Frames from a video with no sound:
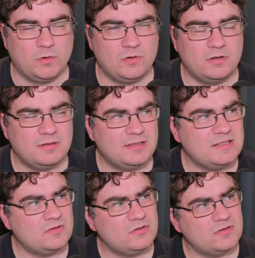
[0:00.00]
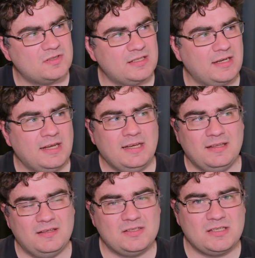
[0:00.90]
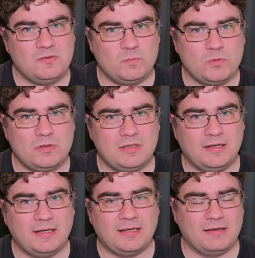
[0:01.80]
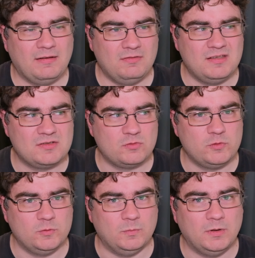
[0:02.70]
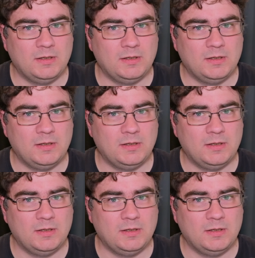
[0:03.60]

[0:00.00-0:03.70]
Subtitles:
or let's just say they sound more like this room